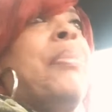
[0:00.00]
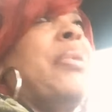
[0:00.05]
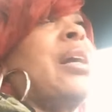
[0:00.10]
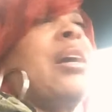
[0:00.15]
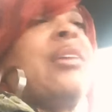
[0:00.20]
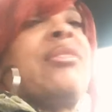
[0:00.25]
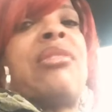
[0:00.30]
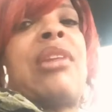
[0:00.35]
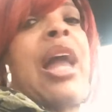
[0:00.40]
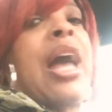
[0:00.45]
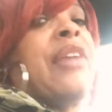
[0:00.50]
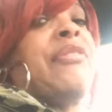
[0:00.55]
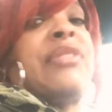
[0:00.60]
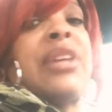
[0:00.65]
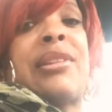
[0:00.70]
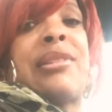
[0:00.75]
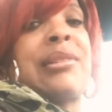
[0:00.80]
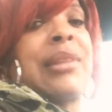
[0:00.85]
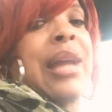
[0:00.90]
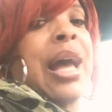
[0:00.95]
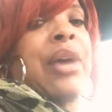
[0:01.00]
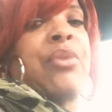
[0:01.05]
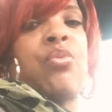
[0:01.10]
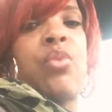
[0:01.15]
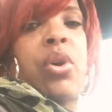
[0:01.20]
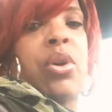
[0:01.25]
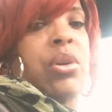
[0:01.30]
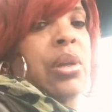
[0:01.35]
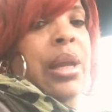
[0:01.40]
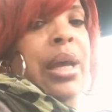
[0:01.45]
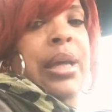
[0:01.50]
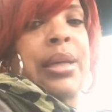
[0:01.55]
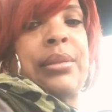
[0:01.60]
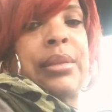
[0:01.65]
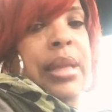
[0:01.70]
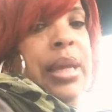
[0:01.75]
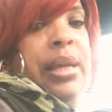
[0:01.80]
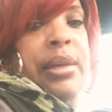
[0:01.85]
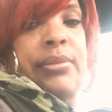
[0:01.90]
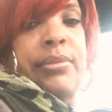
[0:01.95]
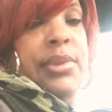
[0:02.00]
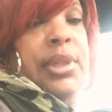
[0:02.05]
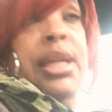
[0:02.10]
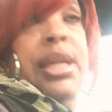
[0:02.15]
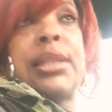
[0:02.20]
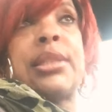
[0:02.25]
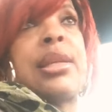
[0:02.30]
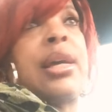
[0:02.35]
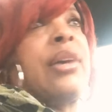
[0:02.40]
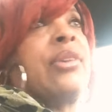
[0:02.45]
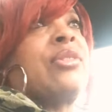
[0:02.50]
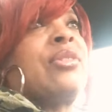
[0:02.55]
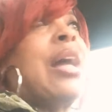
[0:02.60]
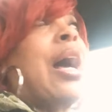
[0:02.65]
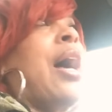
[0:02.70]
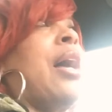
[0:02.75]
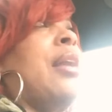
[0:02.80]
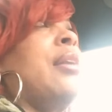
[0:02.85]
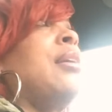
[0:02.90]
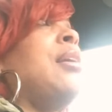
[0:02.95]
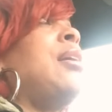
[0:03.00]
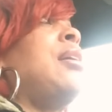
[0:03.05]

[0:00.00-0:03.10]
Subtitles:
because life does not work like that. It does not.